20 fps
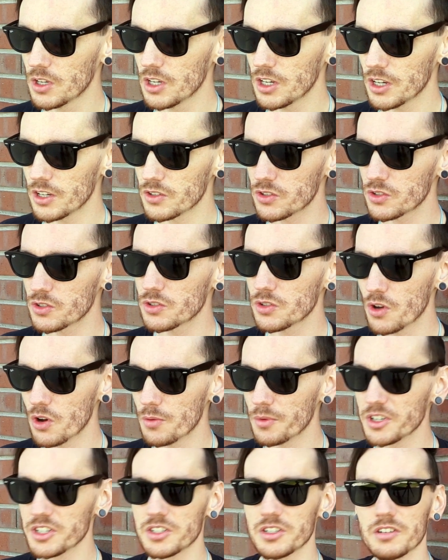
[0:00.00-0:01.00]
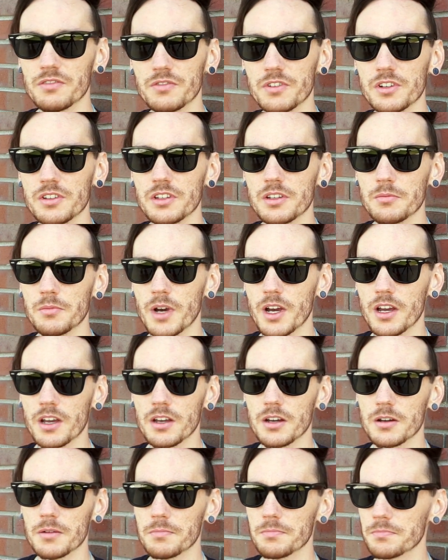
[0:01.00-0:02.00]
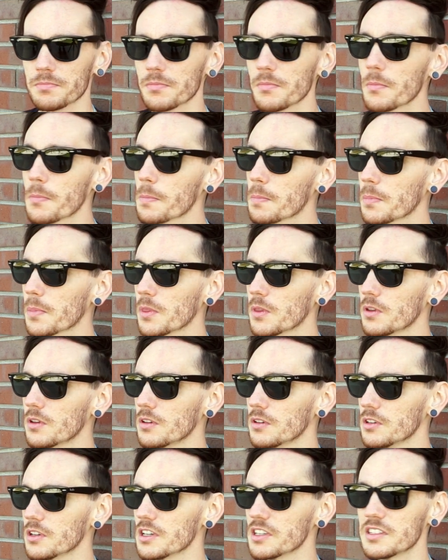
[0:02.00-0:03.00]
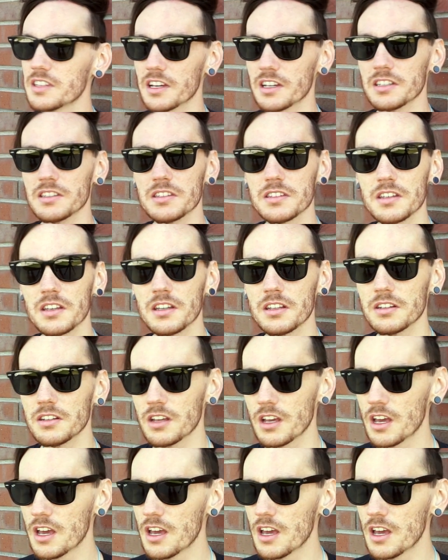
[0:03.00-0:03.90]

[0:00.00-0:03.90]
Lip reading: it's so much different than my second skin.